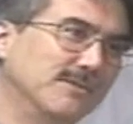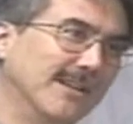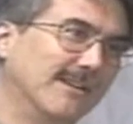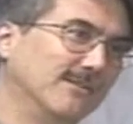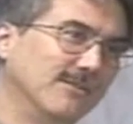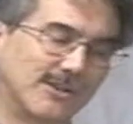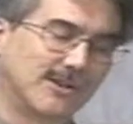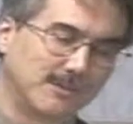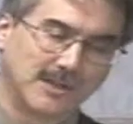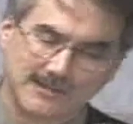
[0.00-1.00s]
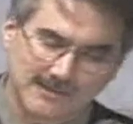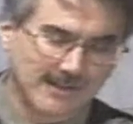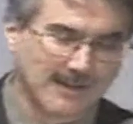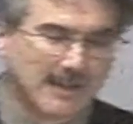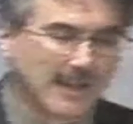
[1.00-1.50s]
They don't do the curb cuts.
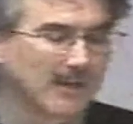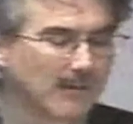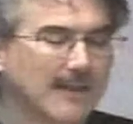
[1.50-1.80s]
Anyway,